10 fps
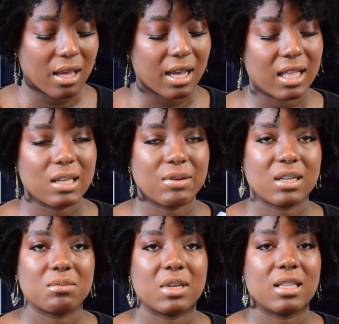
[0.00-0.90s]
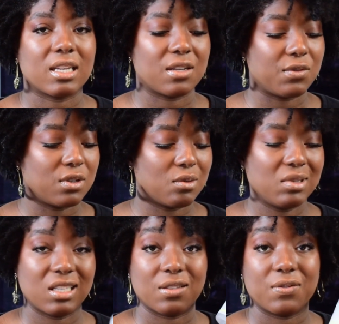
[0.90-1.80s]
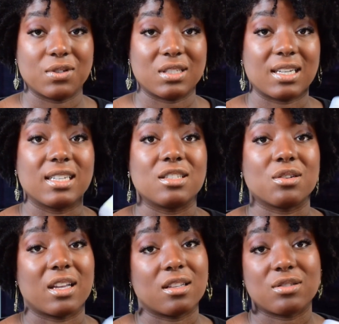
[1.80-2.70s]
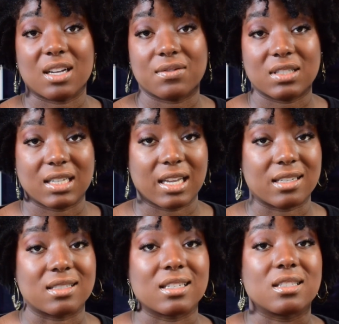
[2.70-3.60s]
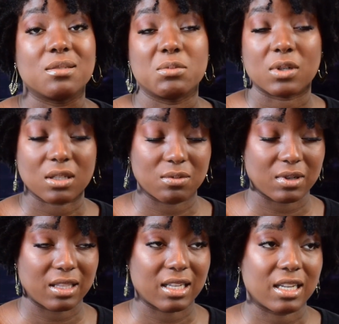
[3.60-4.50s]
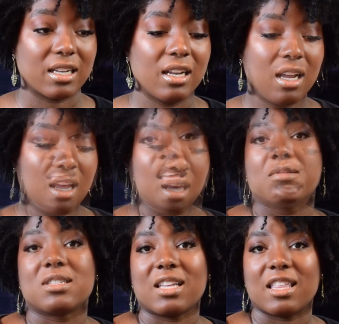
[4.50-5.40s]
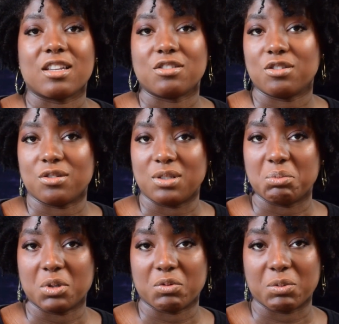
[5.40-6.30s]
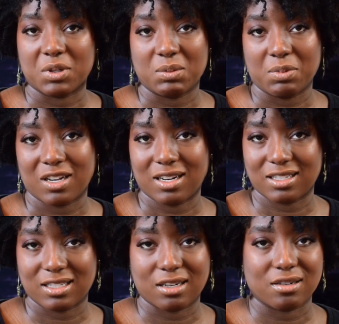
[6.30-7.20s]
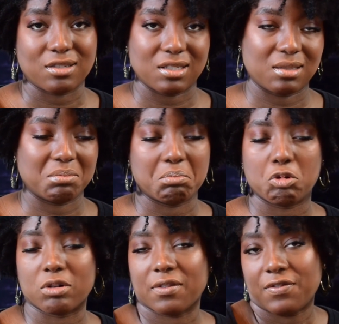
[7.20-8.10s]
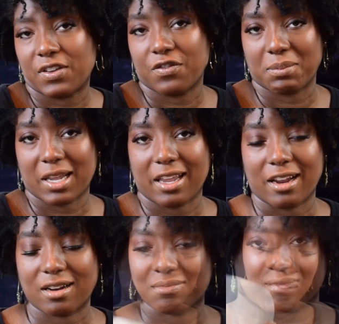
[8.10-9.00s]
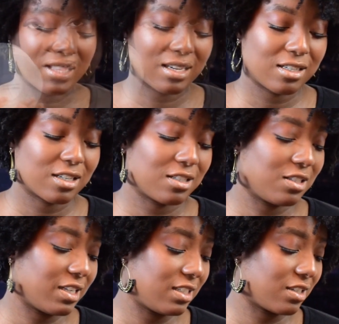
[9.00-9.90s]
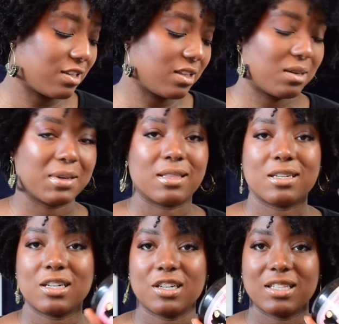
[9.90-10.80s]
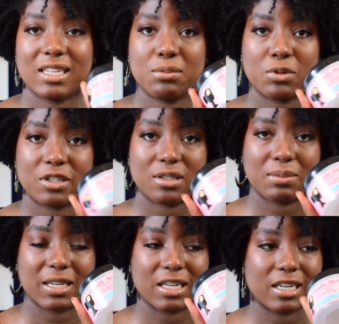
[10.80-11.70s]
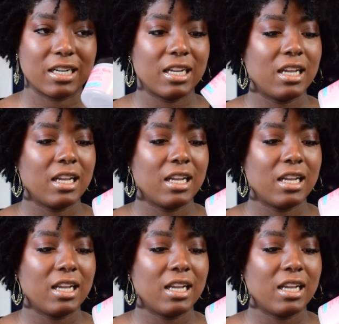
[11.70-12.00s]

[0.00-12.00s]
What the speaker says: highly recommend that if you don't want to get the full size, try the travel size. It's more than worth it. I'm just glad they're introducing more robust products that are just more fit for my hair. And then I talked to you guys earlier about the Curlaid Moisture Butter.